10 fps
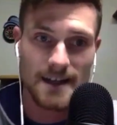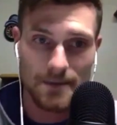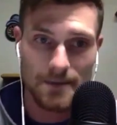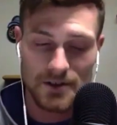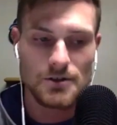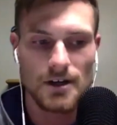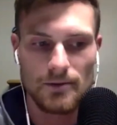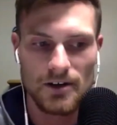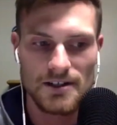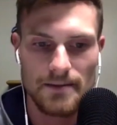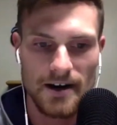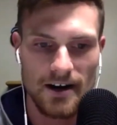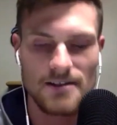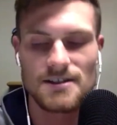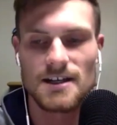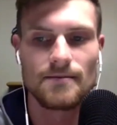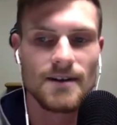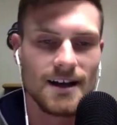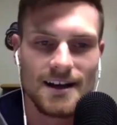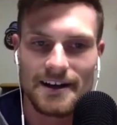episode, so I'm going to skip out on some
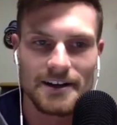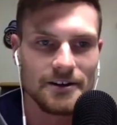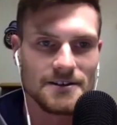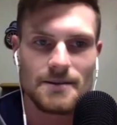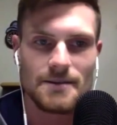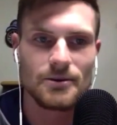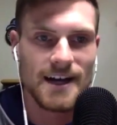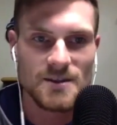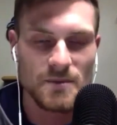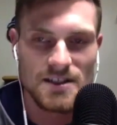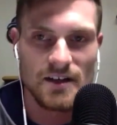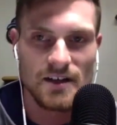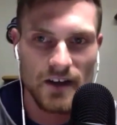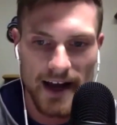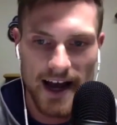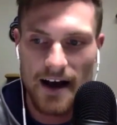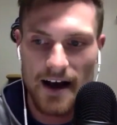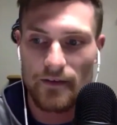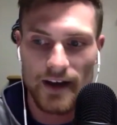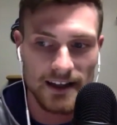you know, typical announcement stuff that I would
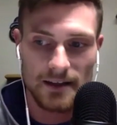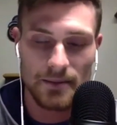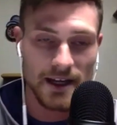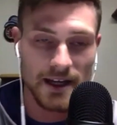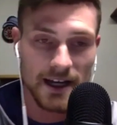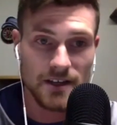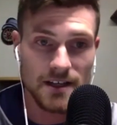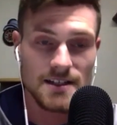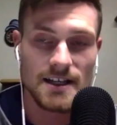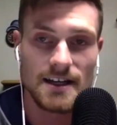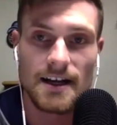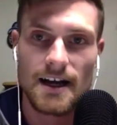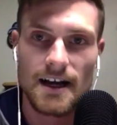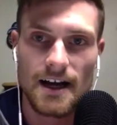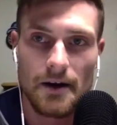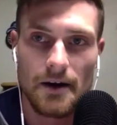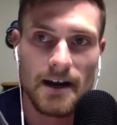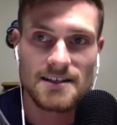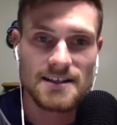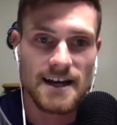have at the beginning of these, and, and we
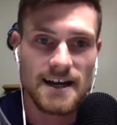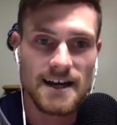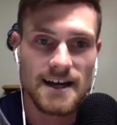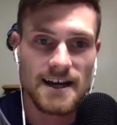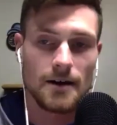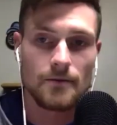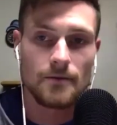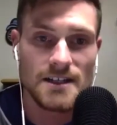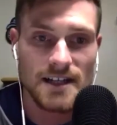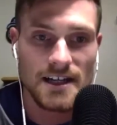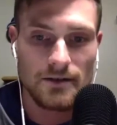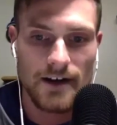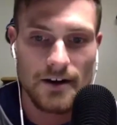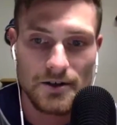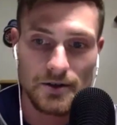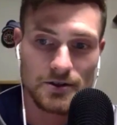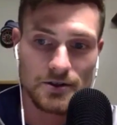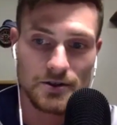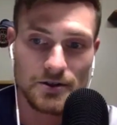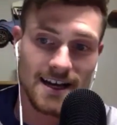might kind of stagger uh, release dates around too. So
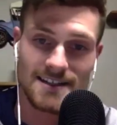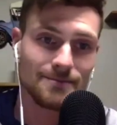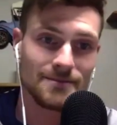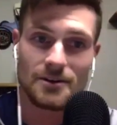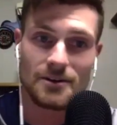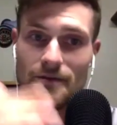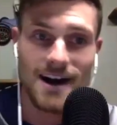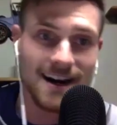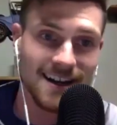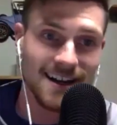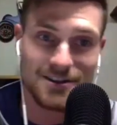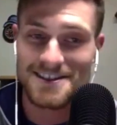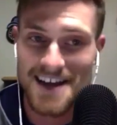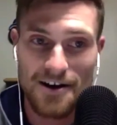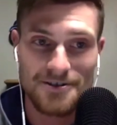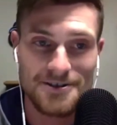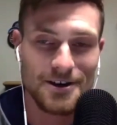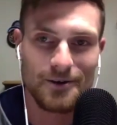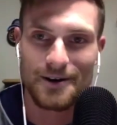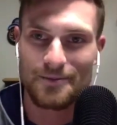just a heads up, you know, we've got interns now,
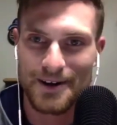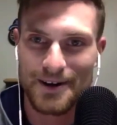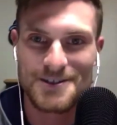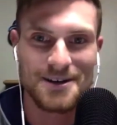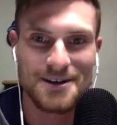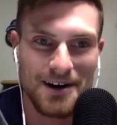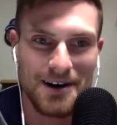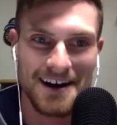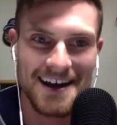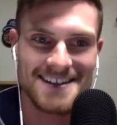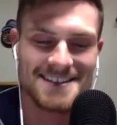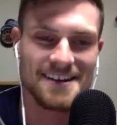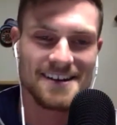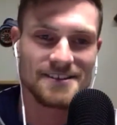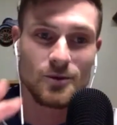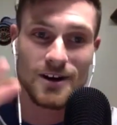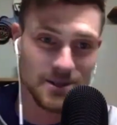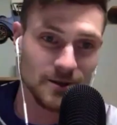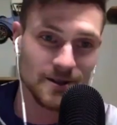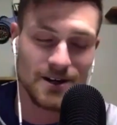so we're producing podcasts out the
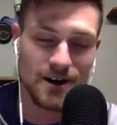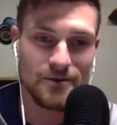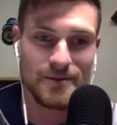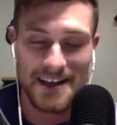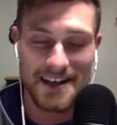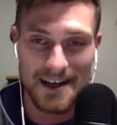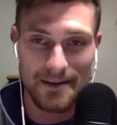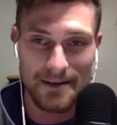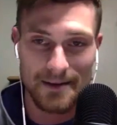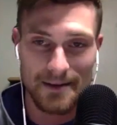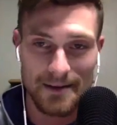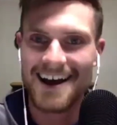wazoo. It's hard for me to keep up with,